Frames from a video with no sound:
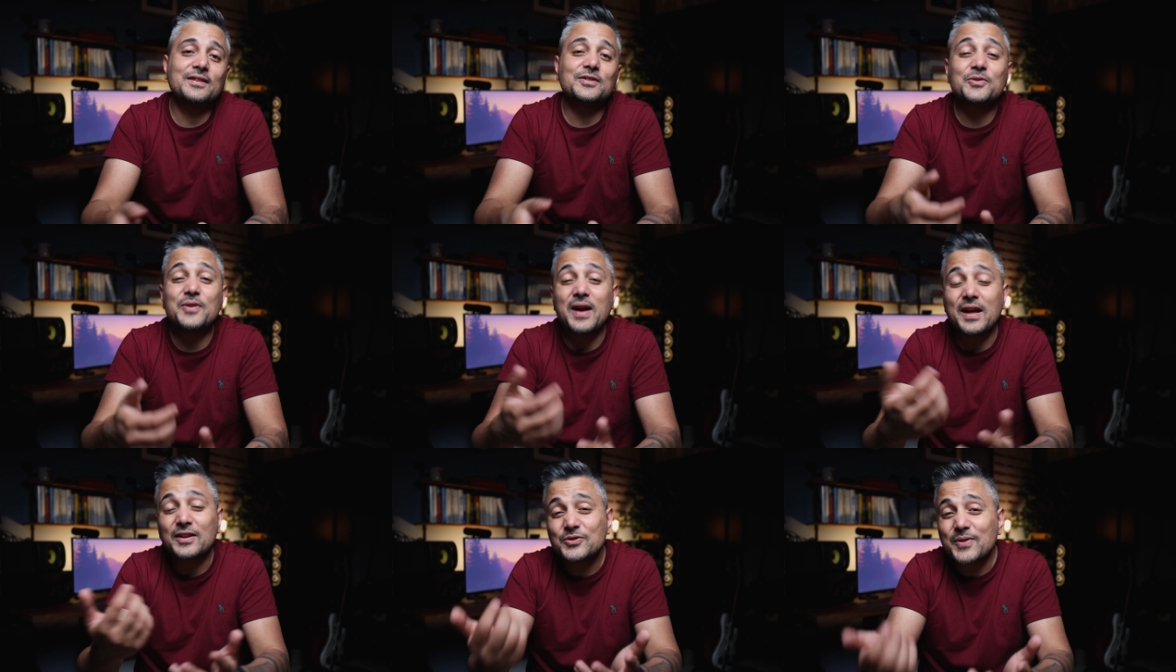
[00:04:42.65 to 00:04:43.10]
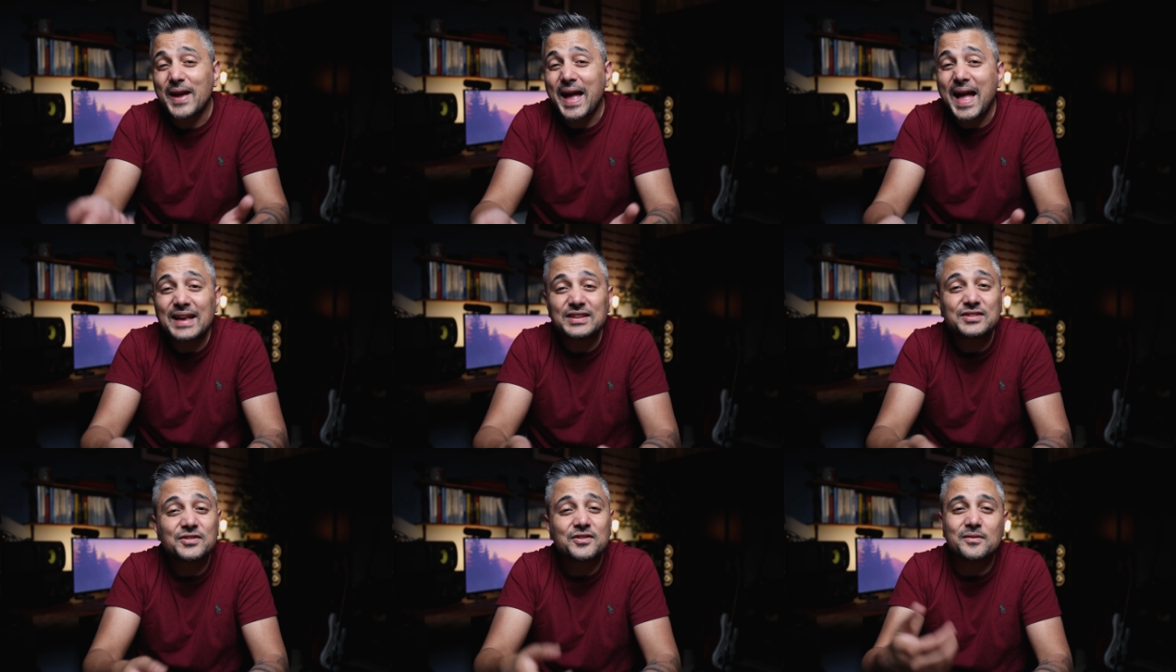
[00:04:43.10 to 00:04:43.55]
you had to
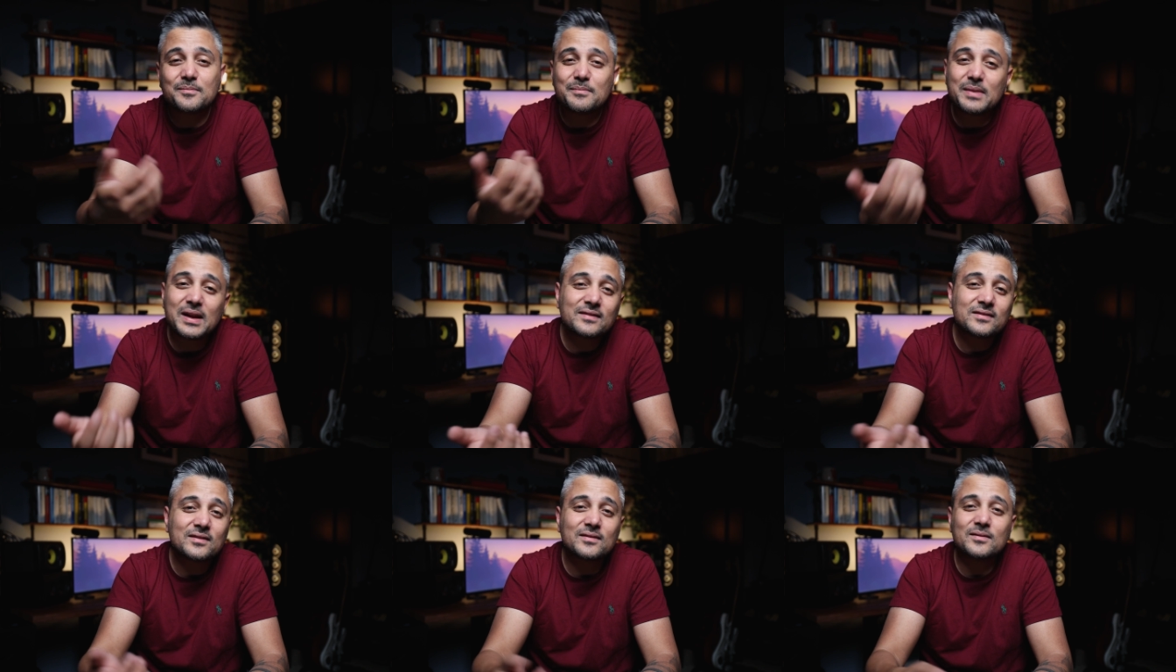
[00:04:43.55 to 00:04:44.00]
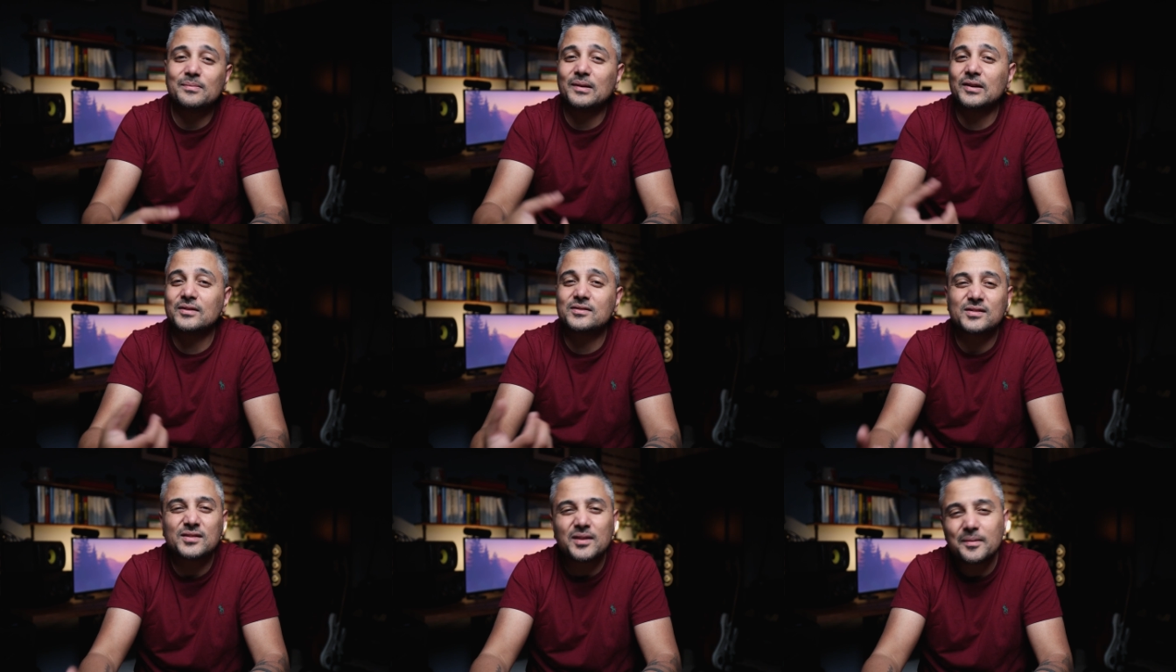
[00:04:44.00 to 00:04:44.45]
ask your mentor
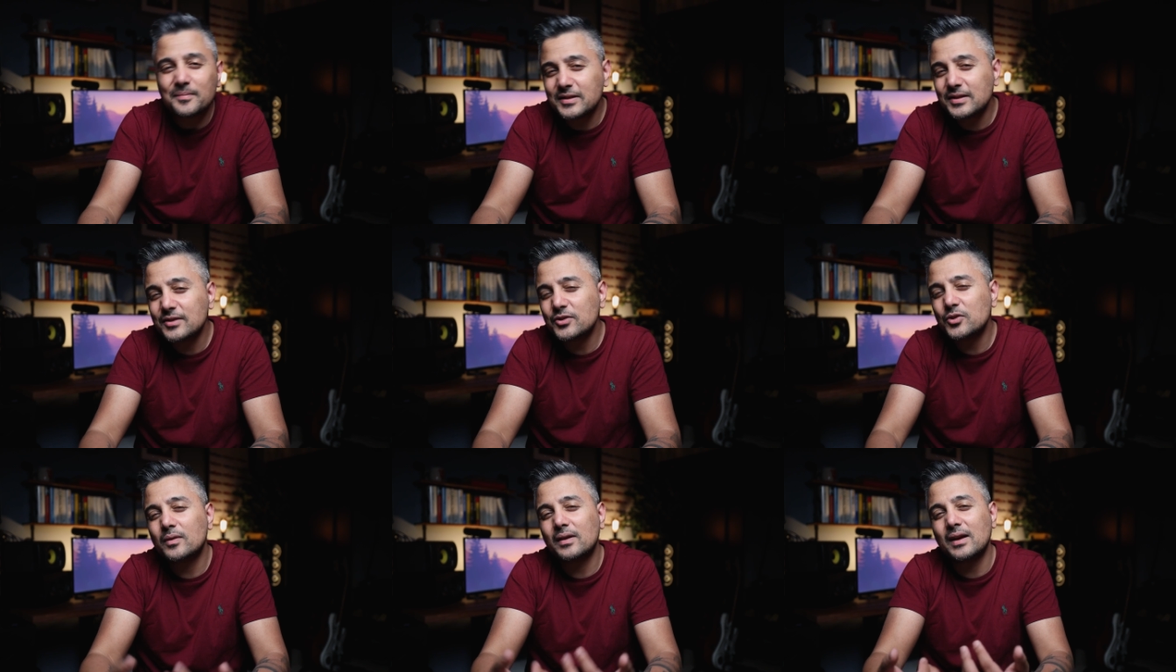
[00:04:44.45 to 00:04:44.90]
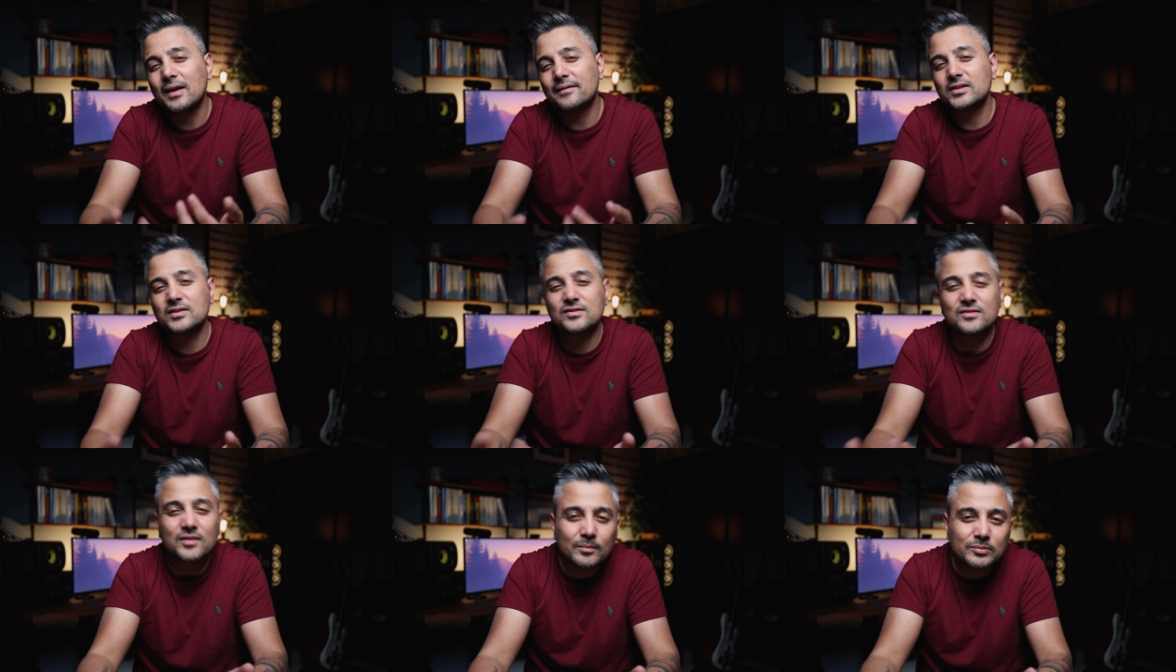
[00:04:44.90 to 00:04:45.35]
about something you're
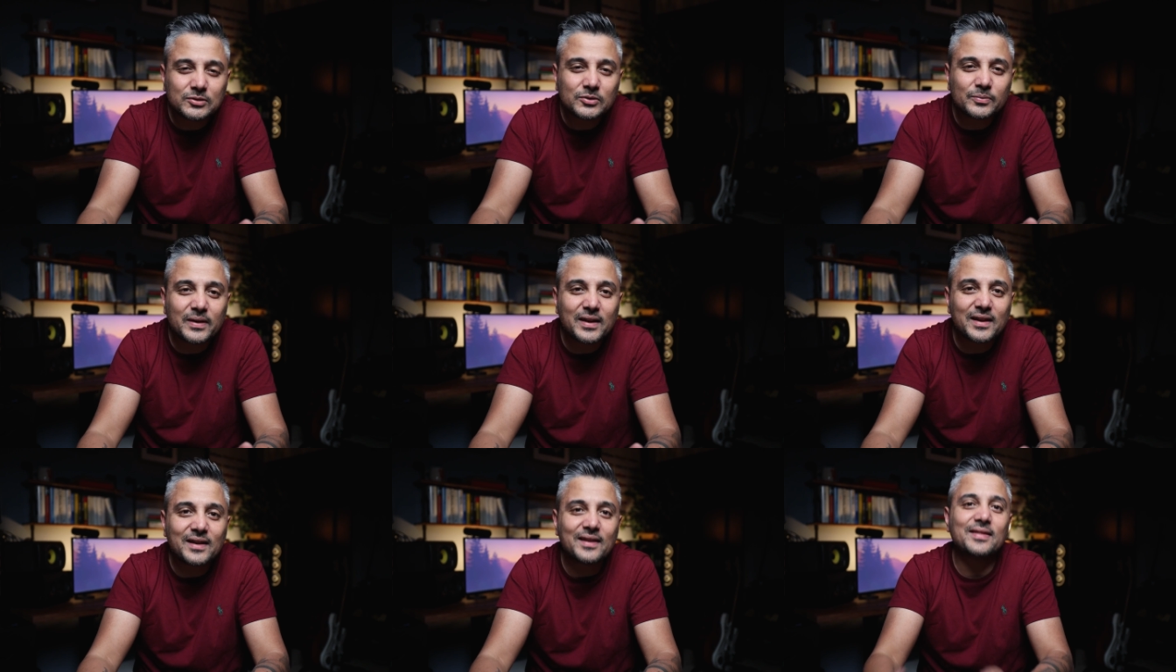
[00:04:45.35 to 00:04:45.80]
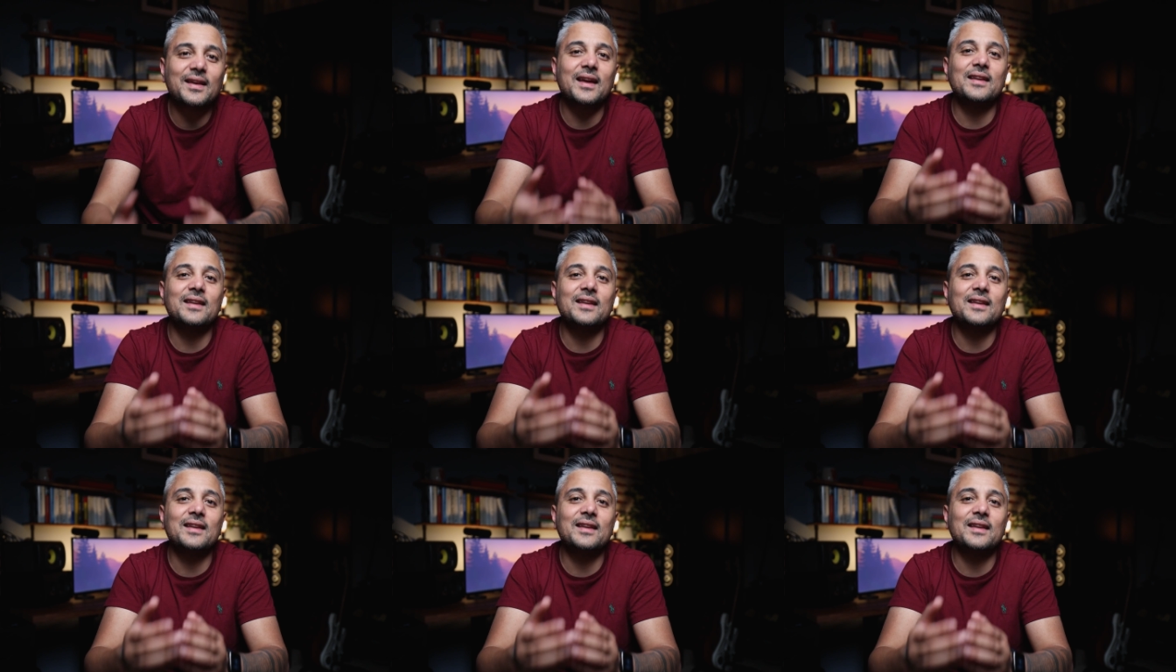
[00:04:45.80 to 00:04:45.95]
having trouble with,